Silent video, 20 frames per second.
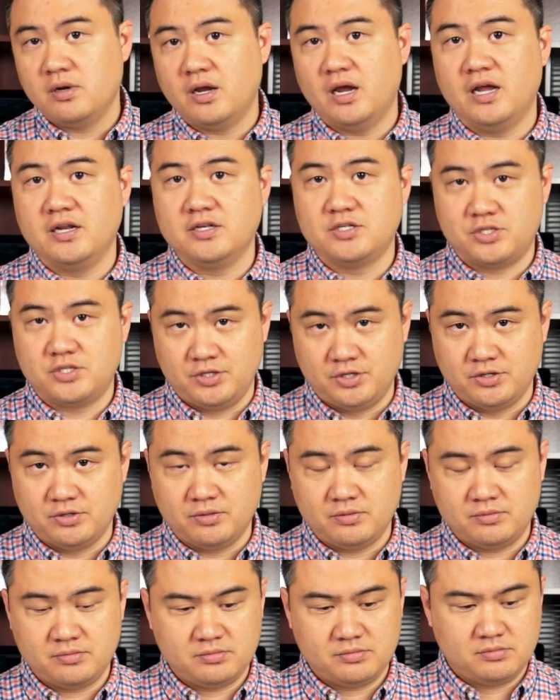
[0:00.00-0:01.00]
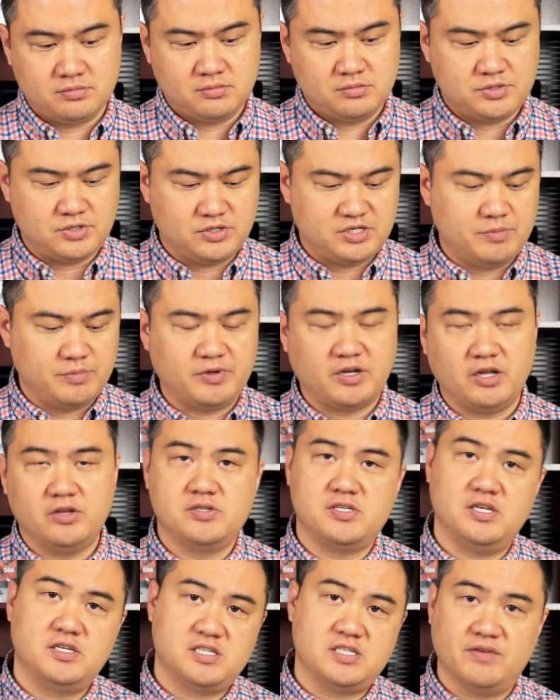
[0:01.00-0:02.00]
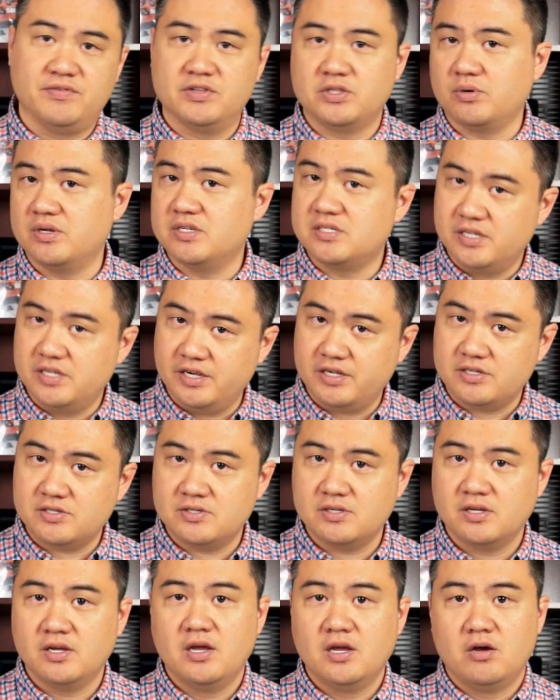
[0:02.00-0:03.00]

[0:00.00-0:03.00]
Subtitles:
and 2. So typically you see 7, 3, 6.